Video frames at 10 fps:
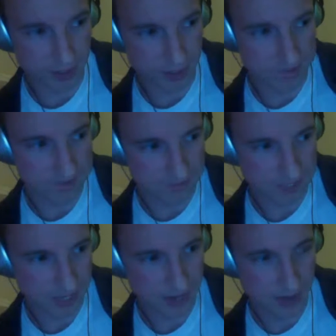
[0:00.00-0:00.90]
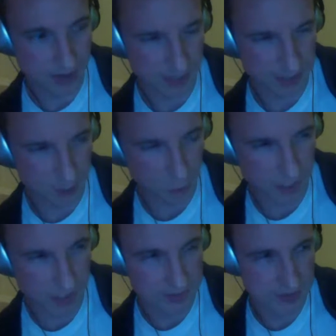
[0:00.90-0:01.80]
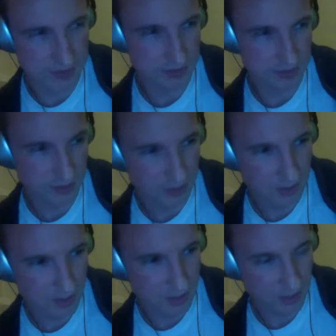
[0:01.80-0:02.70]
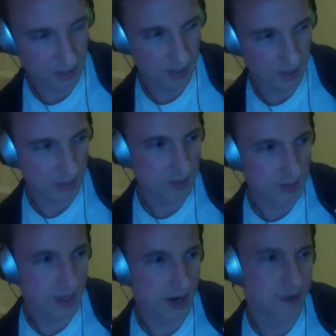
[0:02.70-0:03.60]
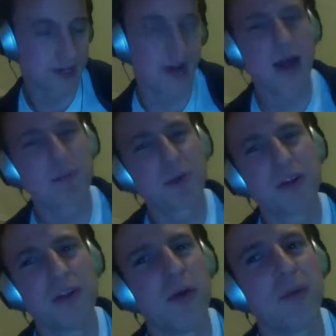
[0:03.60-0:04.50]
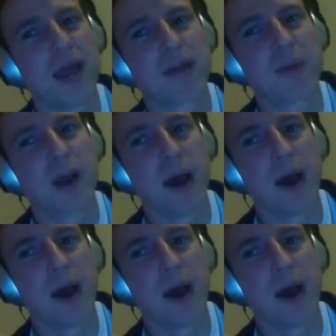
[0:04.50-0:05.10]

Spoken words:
Saturday in Queens. And I was like, I put it in the back of my mind.